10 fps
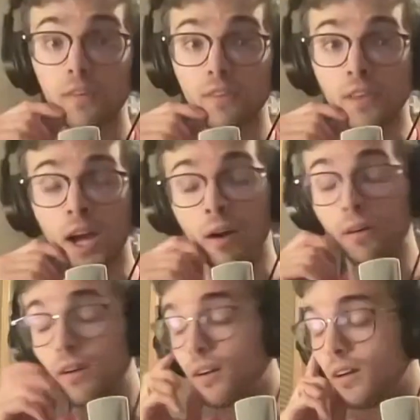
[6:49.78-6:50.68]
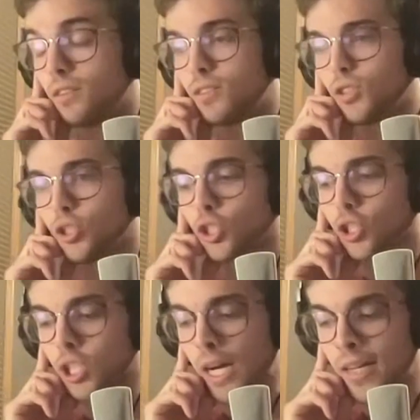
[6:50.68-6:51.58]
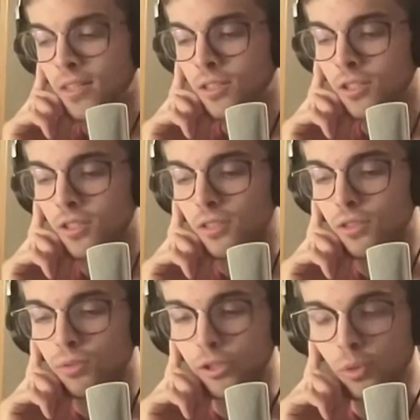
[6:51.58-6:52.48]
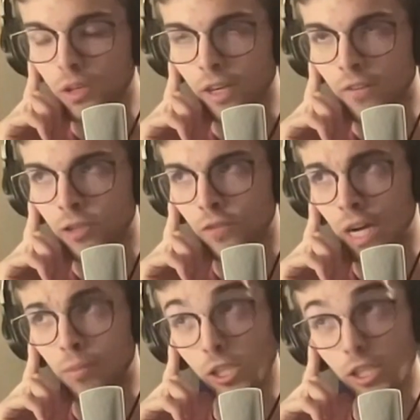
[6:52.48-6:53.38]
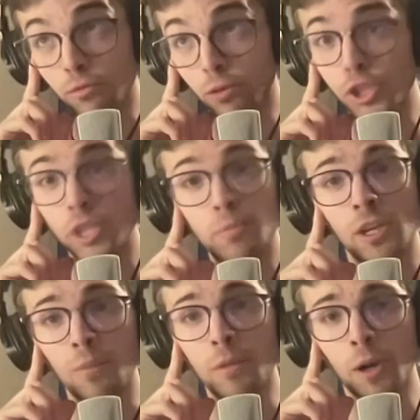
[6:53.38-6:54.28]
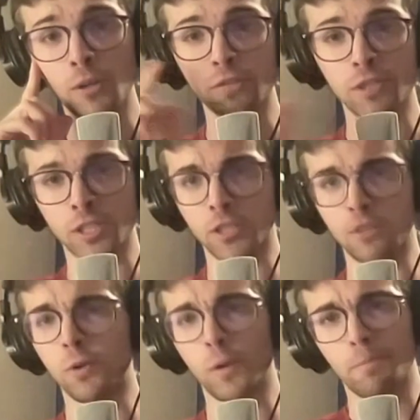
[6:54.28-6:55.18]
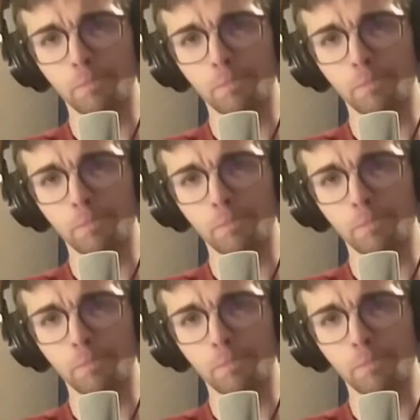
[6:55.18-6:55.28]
Now, John's 325-12, I believe, was shipped to him in March of '64.